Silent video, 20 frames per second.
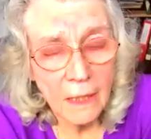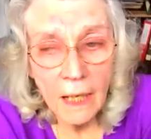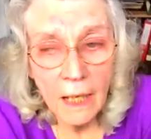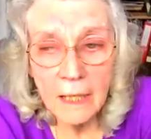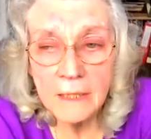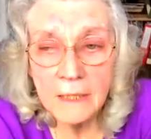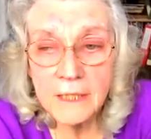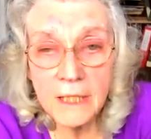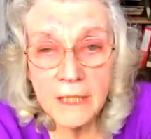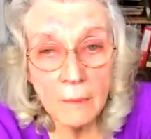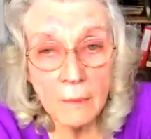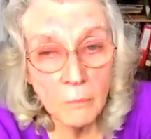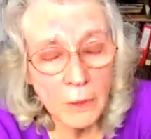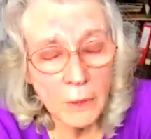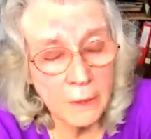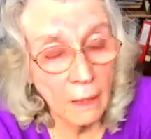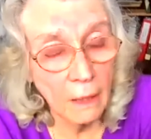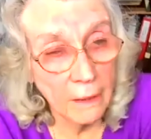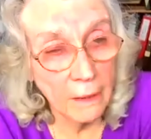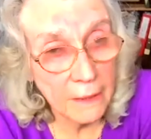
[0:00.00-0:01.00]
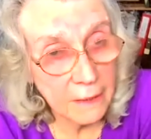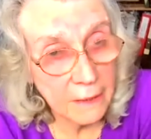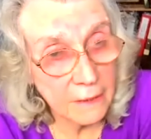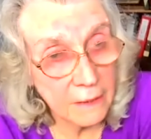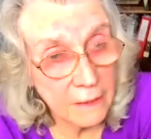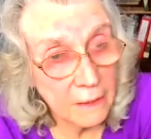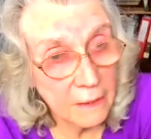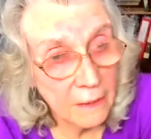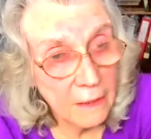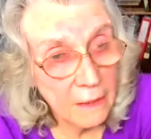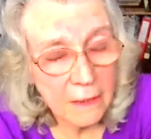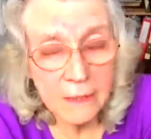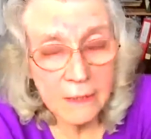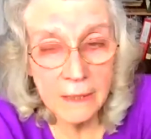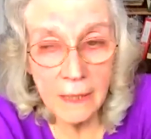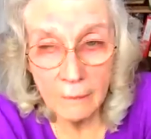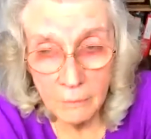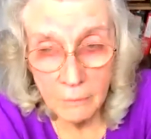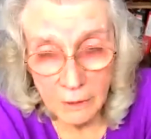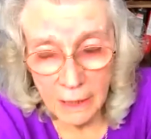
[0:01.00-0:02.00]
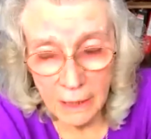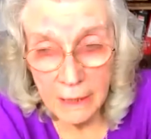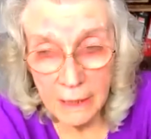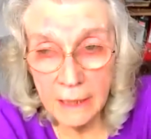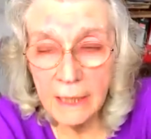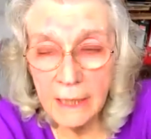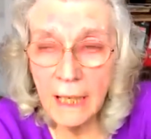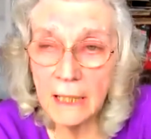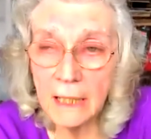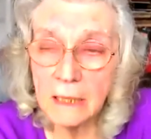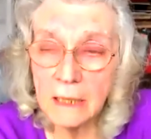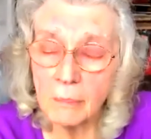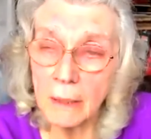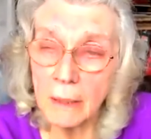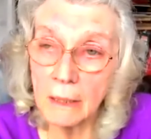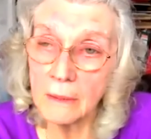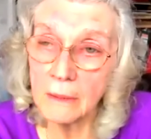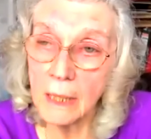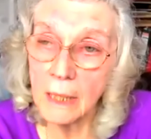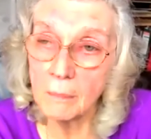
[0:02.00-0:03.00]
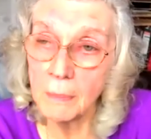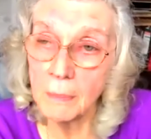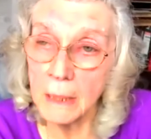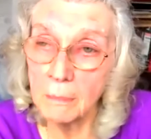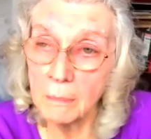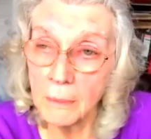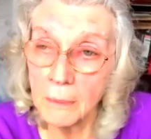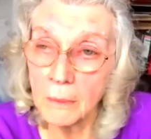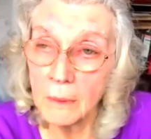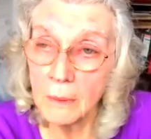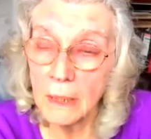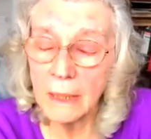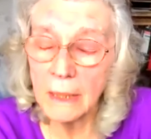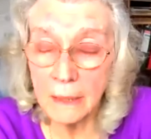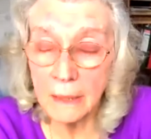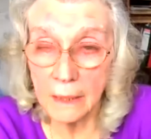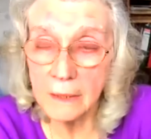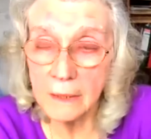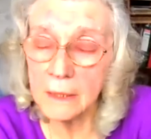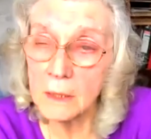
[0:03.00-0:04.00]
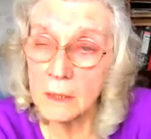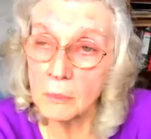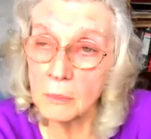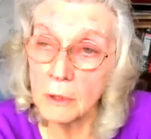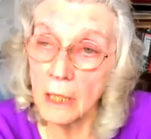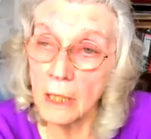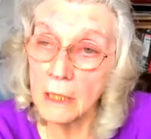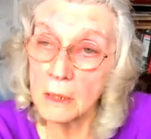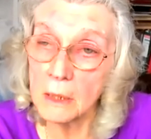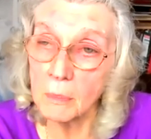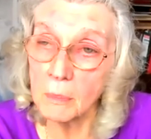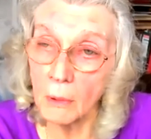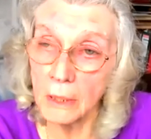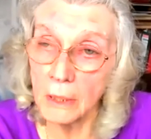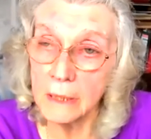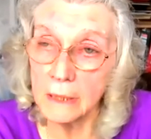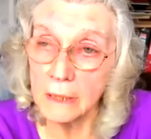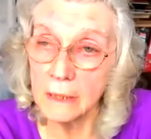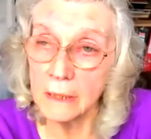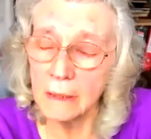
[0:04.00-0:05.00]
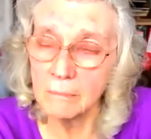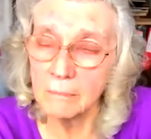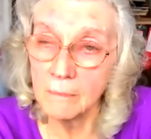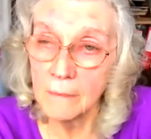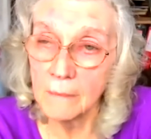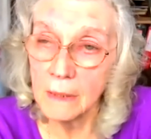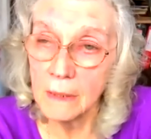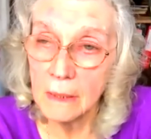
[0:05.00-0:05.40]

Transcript: and some were nice, some really cared about their people, and others were exploiting them.